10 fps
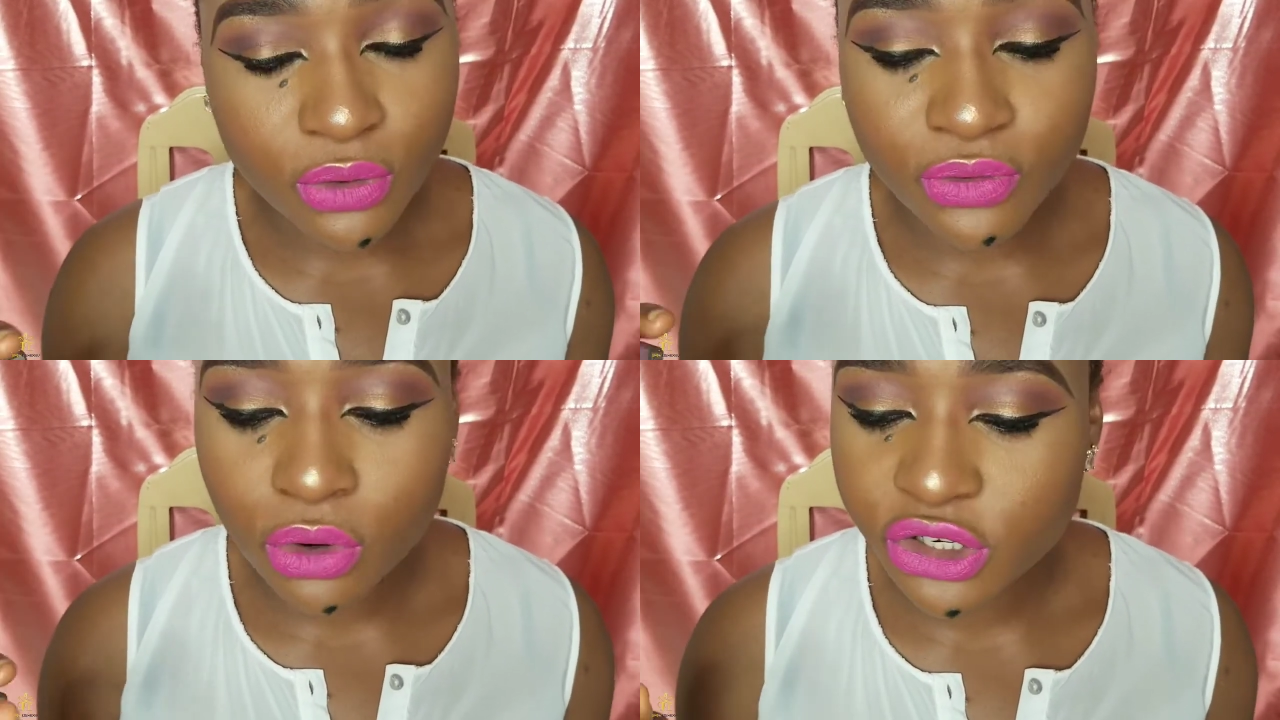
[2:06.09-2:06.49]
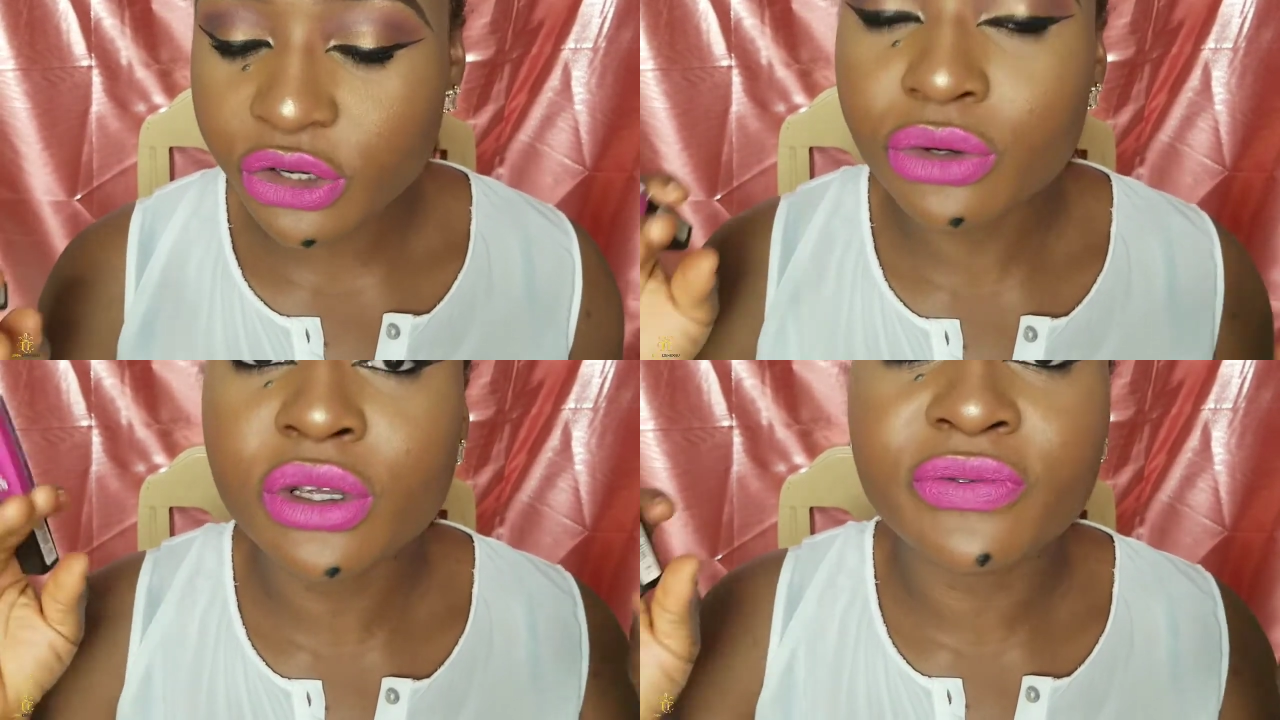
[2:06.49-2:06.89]
of course, you're
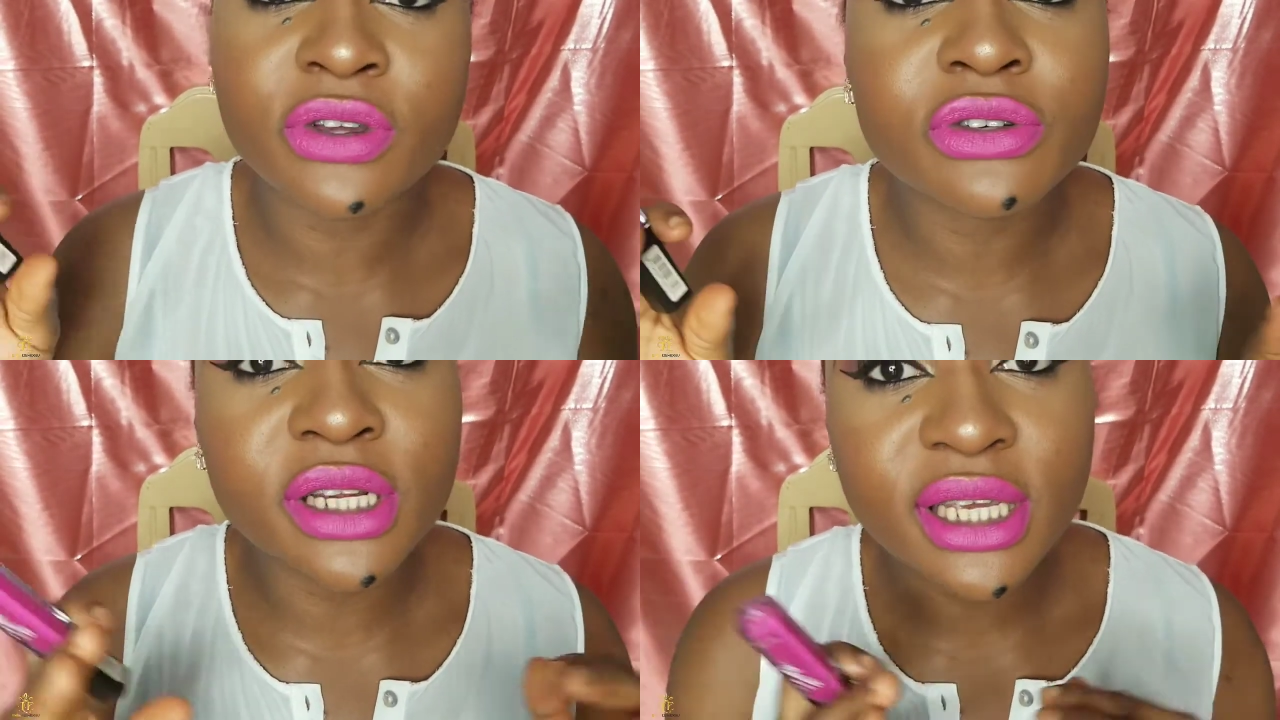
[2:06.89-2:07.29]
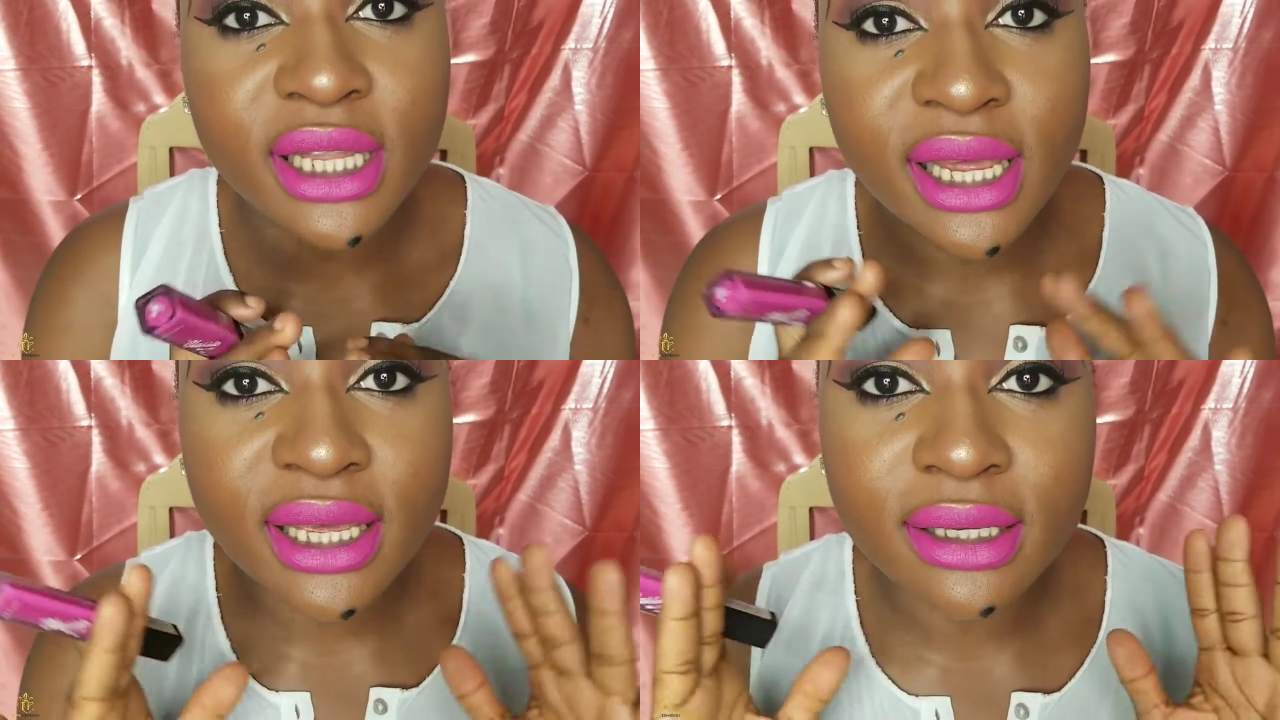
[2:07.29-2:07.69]
going to eventually
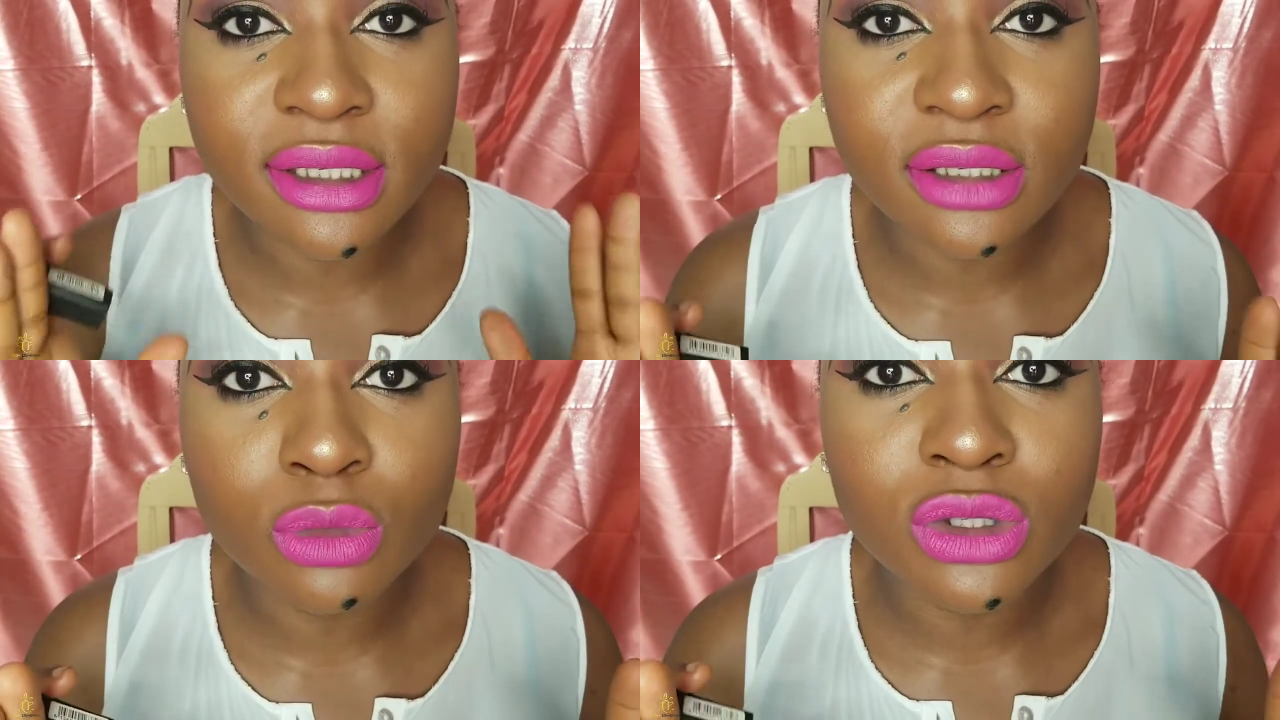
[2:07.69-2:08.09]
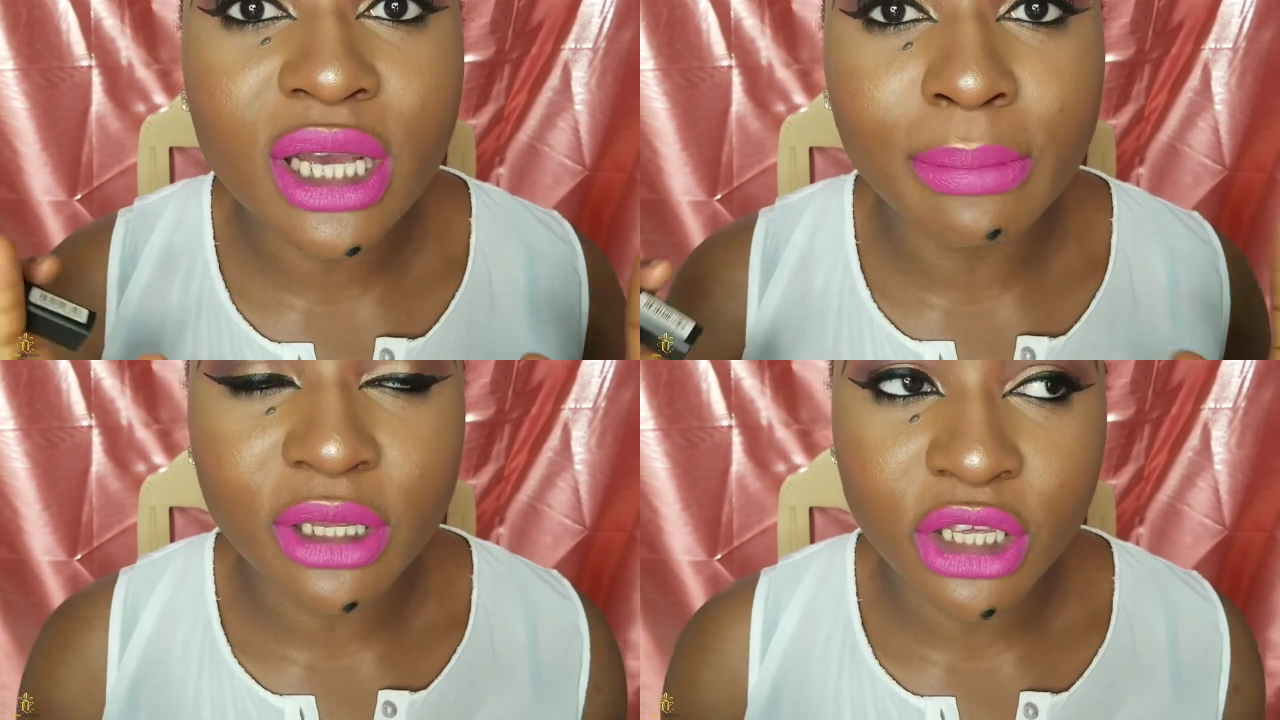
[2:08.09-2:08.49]
get like a smooth
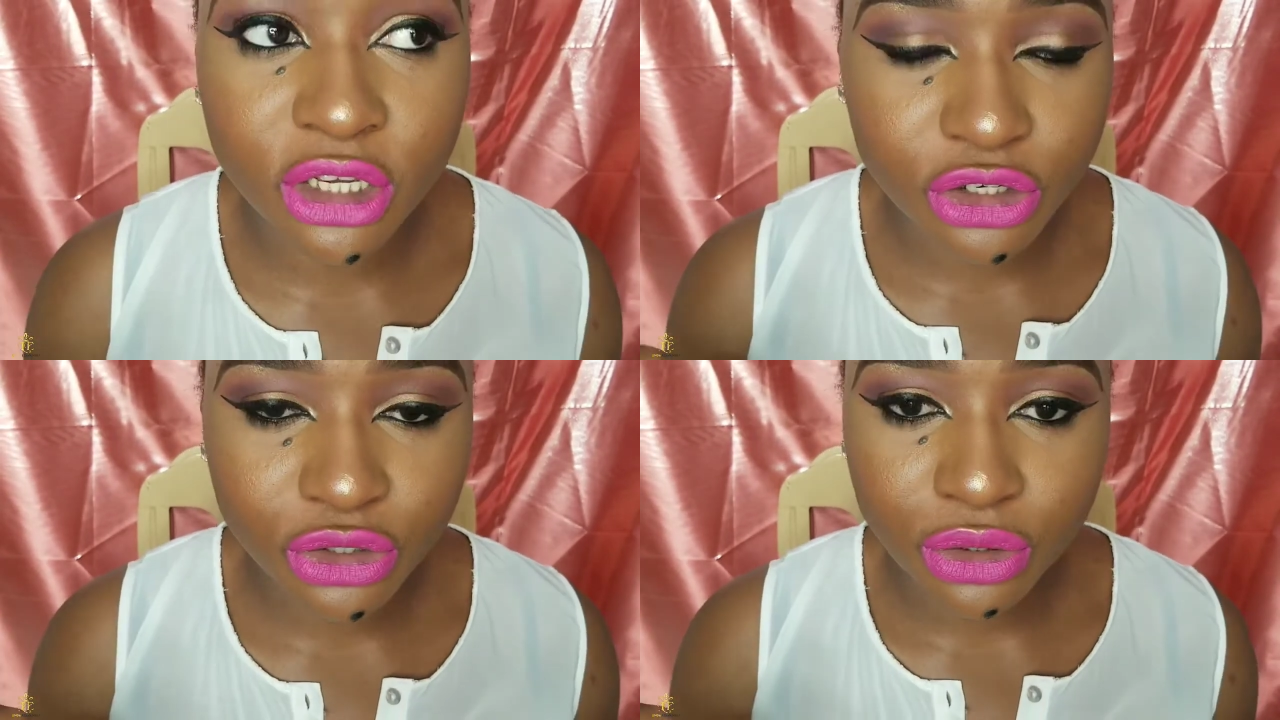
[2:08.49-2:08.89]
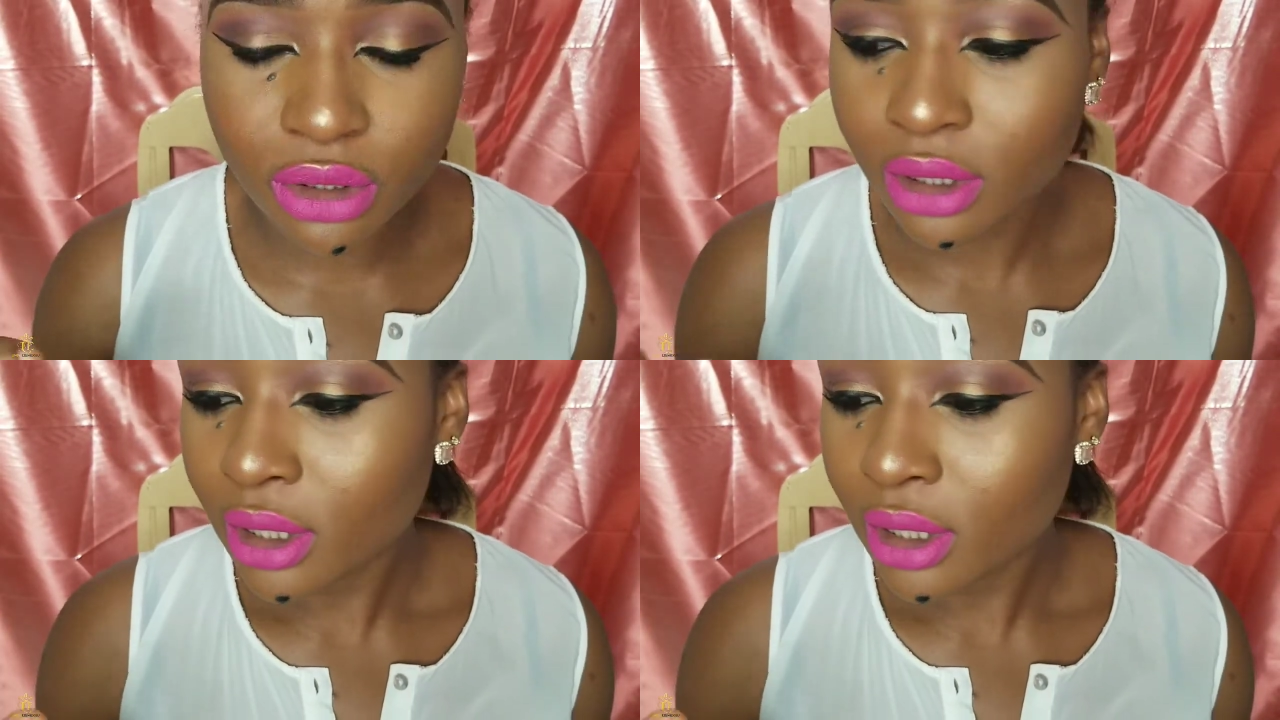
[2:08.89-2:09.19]
application.